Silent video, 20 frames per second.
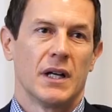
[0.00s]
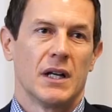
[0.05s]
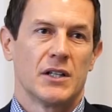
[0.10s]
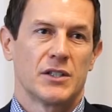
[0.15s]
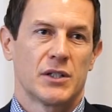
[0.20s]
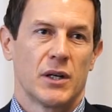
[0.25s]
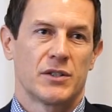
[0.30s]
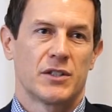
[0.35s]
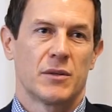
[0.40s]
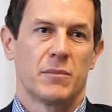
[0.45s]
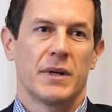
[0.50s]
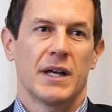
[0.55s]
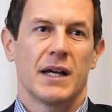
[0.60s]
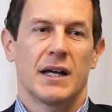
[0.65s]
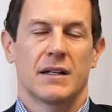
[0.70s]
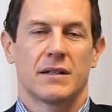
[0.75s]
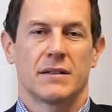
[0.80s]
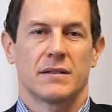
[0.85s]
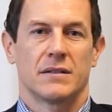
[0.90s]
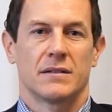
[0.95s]
So it's
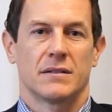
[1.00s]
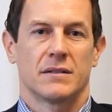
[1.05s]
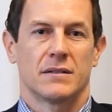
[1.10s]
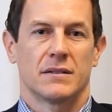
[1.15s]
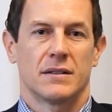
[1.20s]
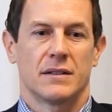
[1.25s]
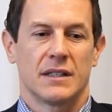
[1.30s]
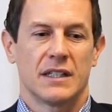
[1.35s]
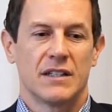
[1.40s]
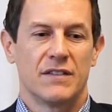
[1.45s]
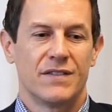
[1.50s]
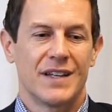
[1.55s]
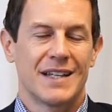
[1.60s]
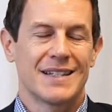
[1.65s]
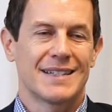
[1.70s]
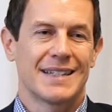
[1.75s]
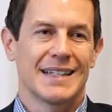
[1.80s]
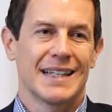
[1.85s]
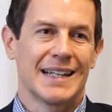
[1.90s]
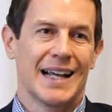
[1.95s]
about
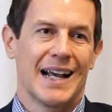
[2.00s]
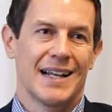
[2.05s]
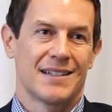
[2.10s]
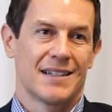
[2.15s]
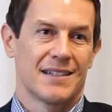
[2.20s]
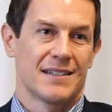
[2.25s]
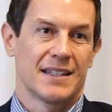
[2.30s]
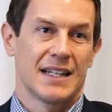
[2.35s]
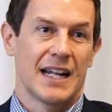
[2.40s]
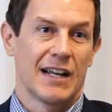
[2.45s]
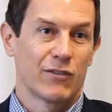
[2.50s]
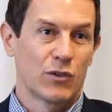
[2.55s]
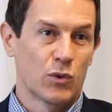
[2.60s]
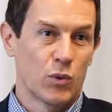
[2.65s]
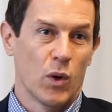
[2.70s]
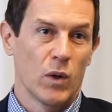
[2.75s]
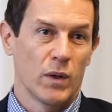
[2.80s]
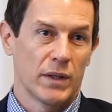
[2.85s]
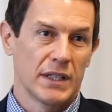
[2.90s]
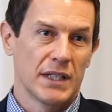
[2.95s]
investing in assets that have
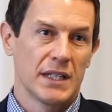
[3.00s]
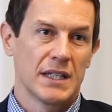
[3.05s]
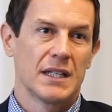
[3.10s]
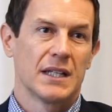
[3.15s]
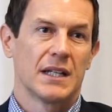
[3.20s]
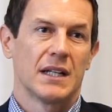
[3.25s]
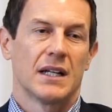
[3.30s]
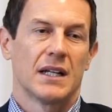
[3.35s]
quality,